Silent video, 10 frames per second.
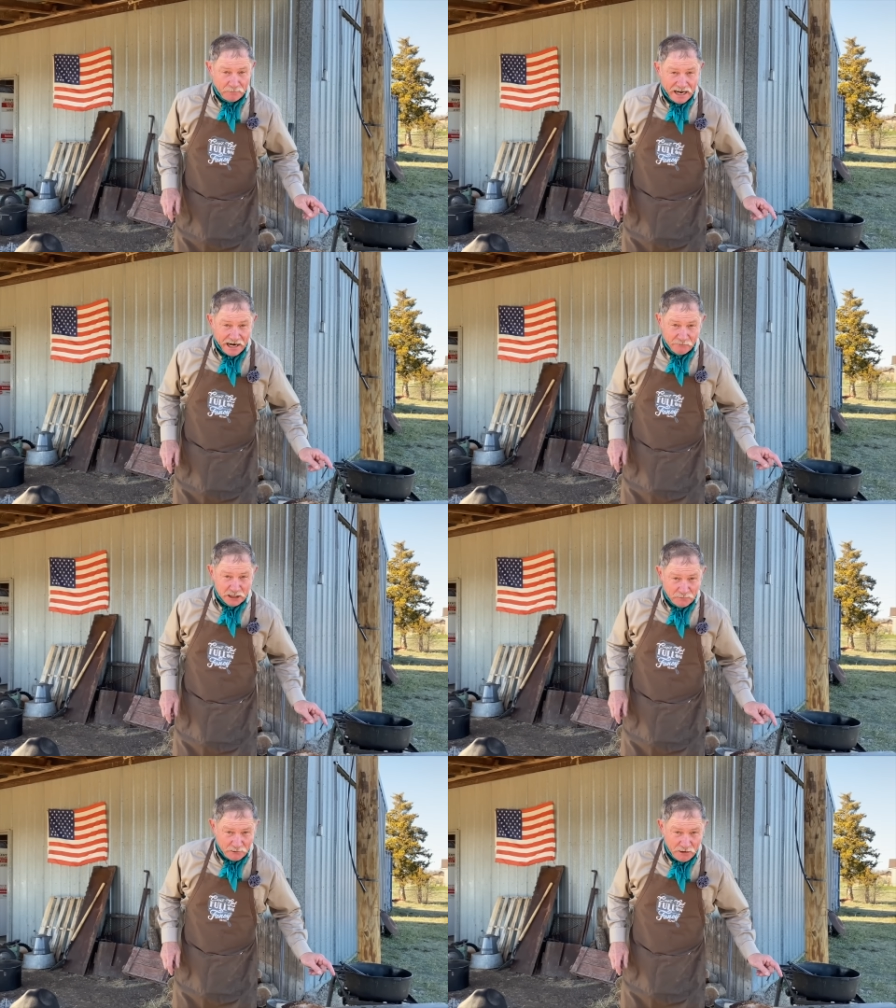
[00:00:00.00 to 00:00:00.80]
of the
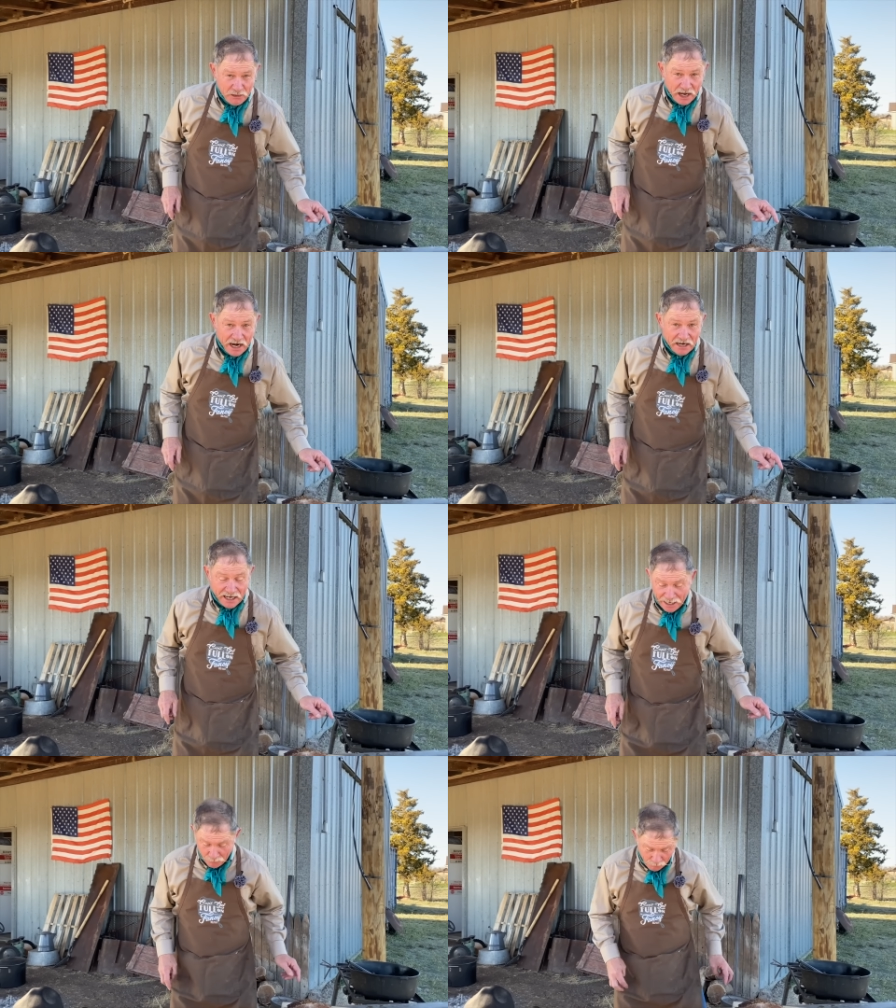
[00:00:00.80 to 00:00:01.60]
Irish be with you and the
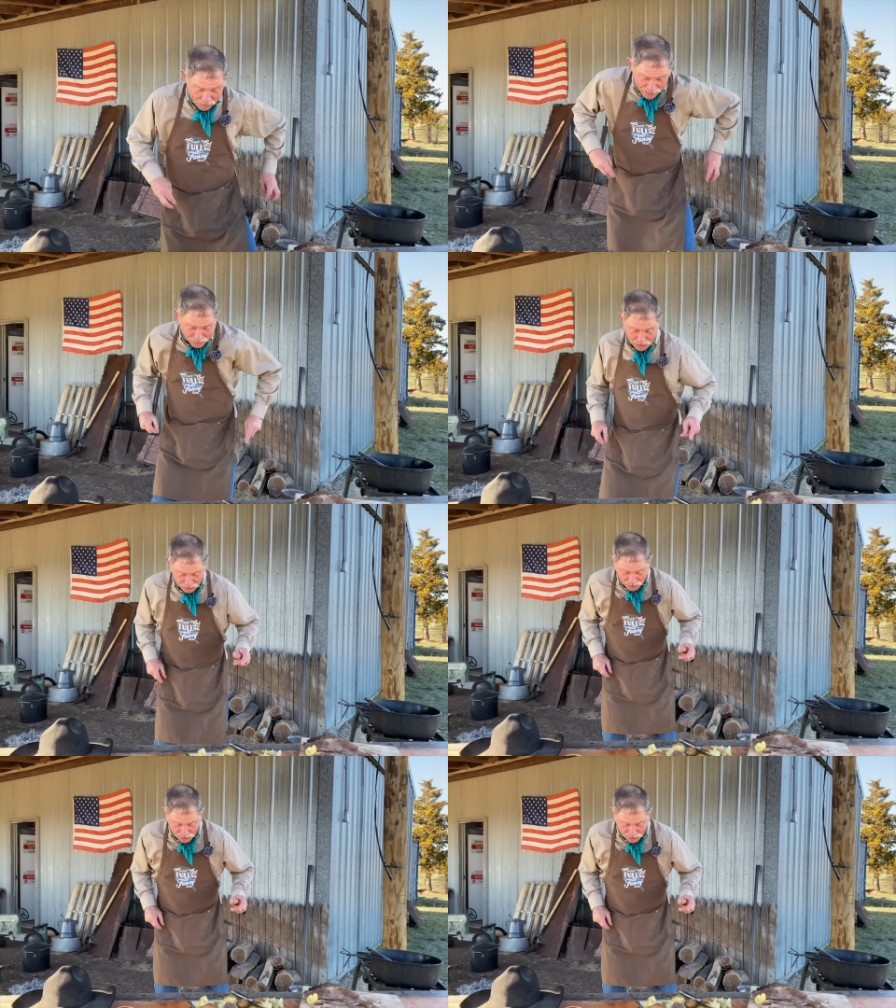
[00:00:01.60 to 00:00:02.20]
cowboy dancing